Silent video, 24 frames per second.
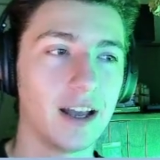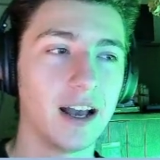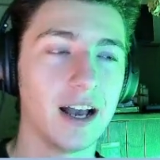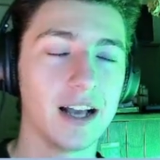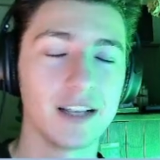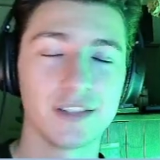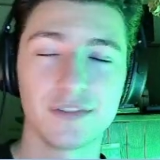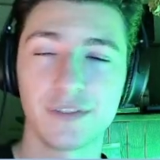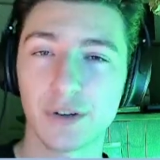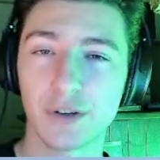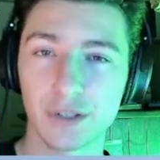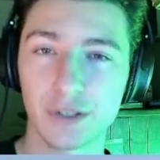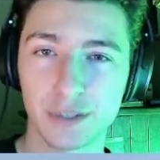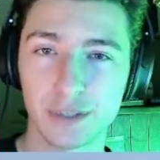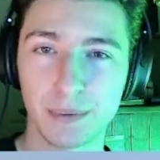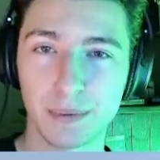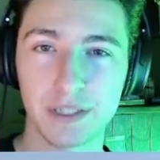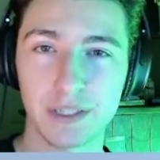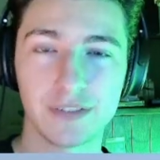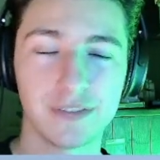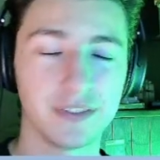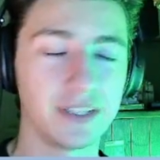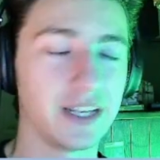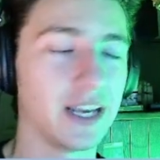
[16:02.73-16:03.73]
As far as
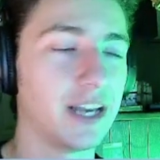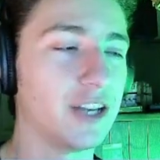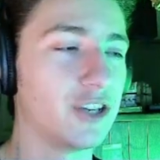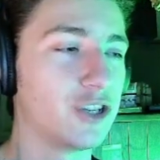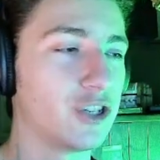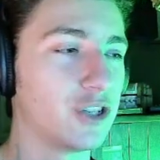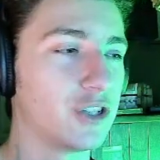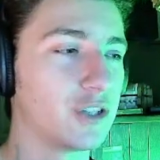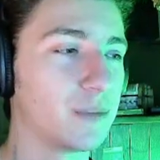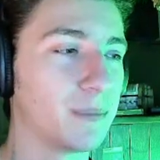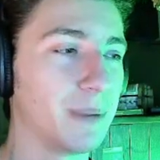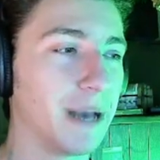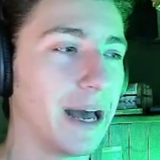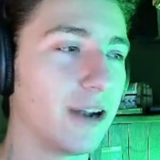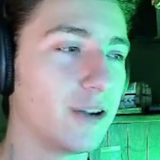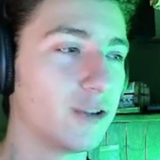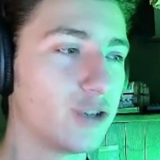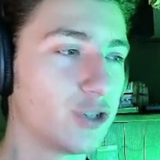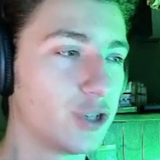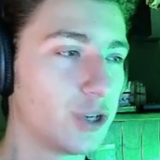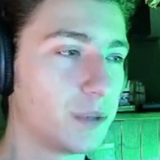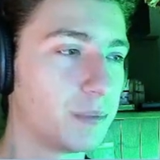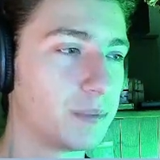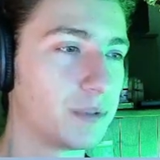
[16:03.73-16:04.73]
specifications,
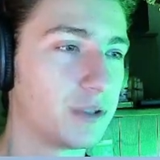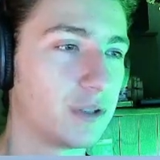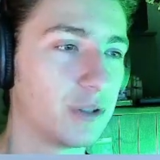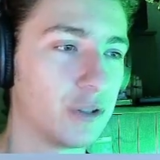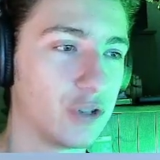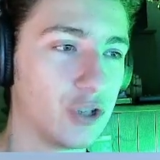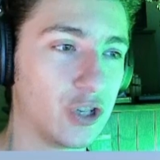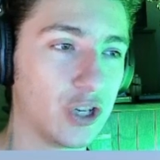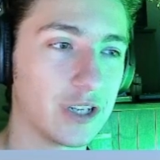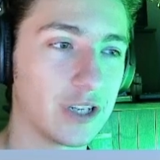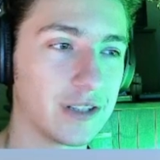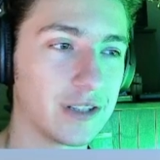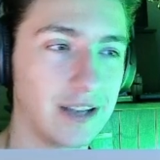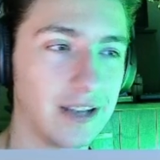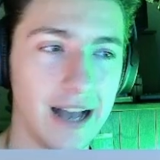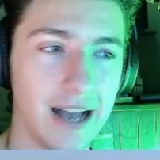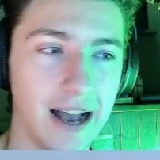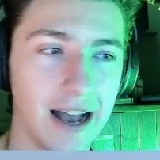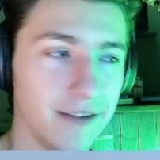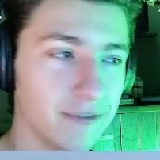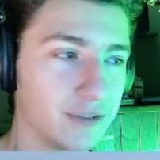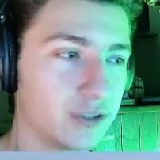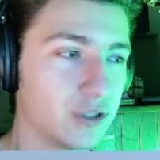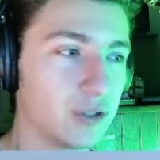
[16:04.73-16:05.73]
battleships just
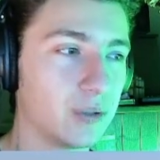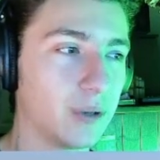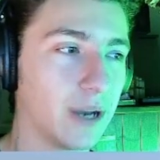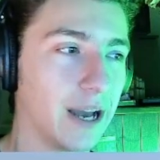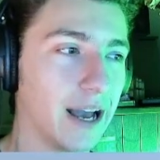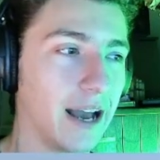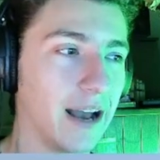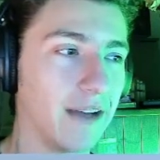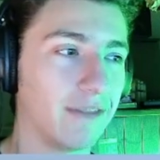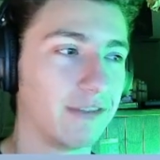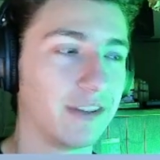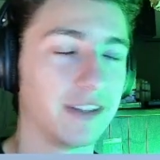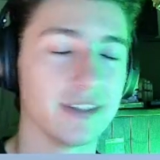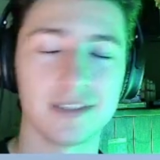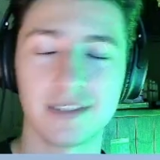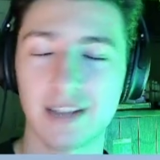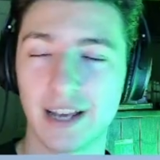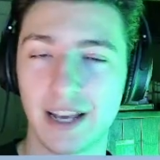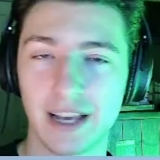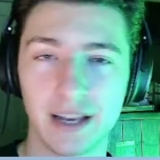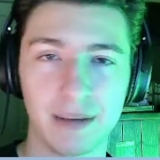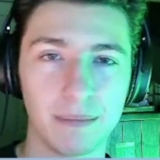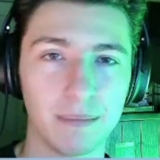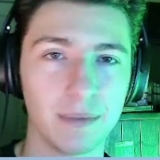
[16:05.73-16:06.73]
have to have the
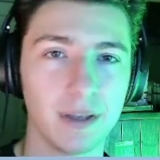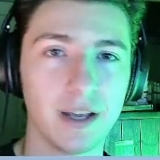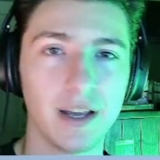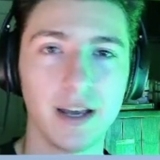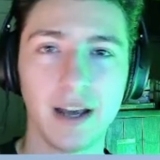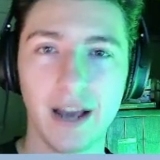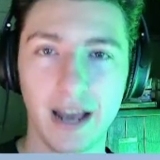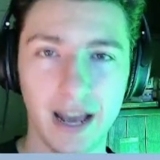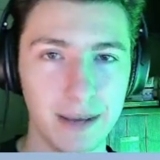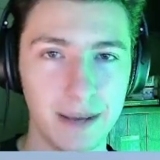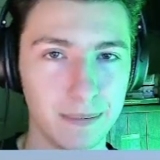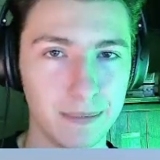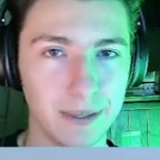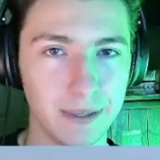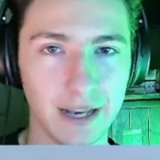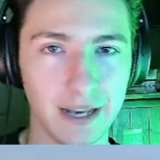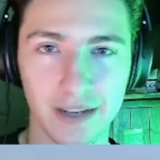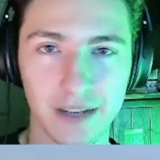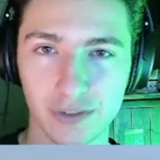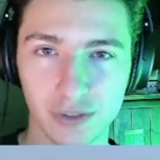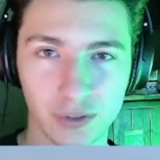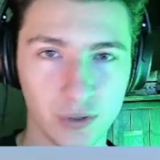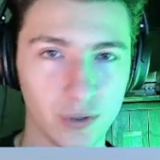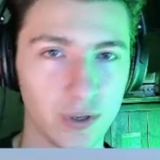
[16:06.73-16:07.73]
same
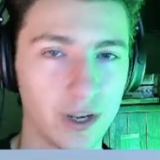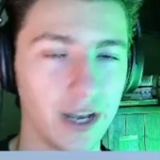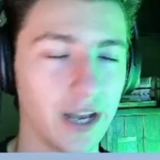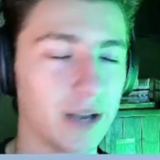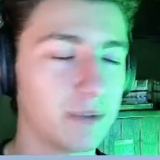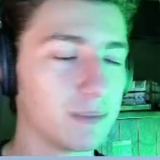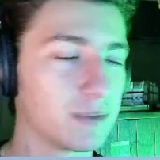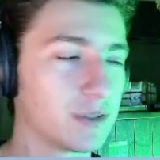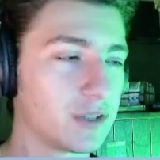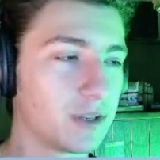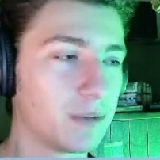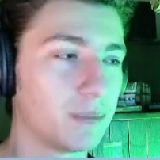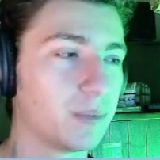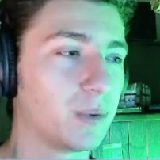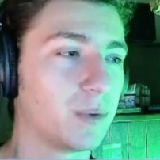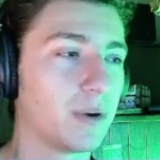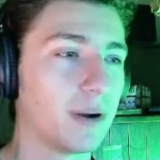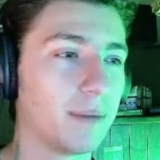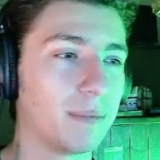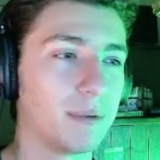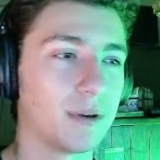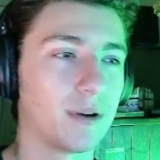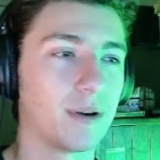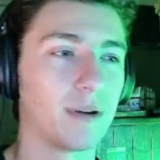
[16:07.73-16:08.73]
APS cram, simple
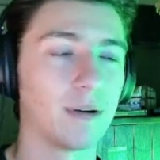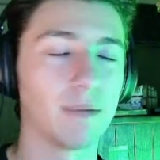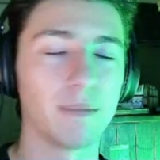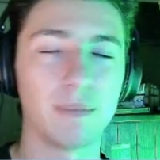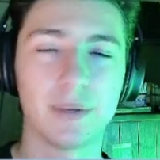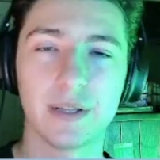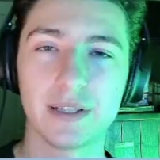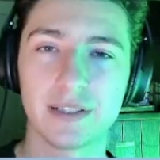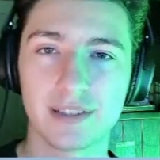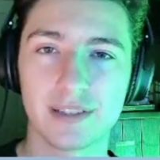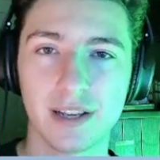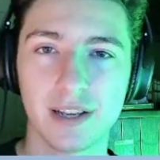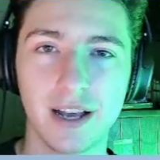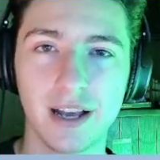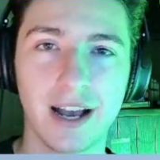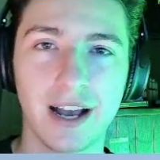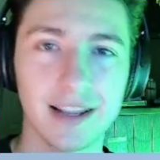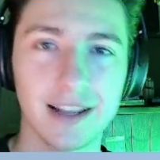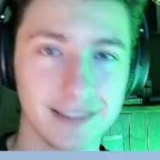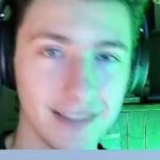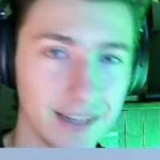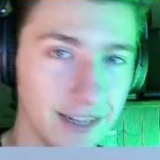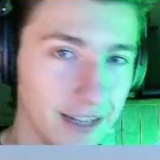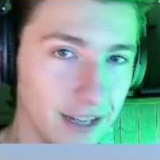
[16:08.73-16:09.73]
weapon armaments
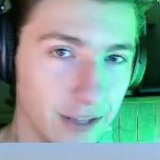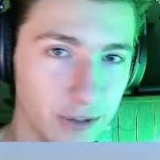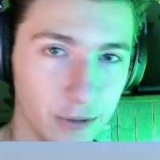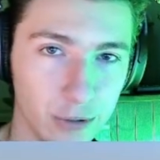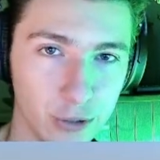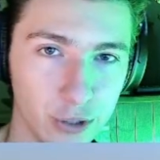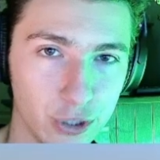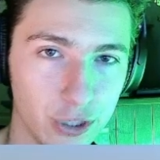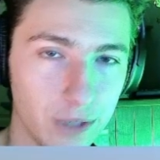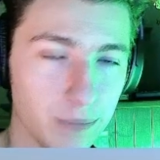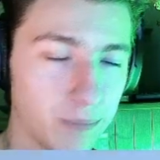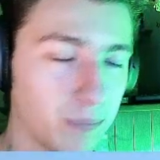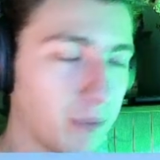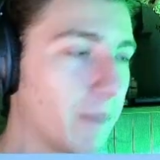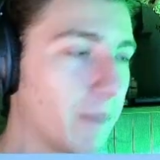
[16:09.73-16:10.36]
as any other ship.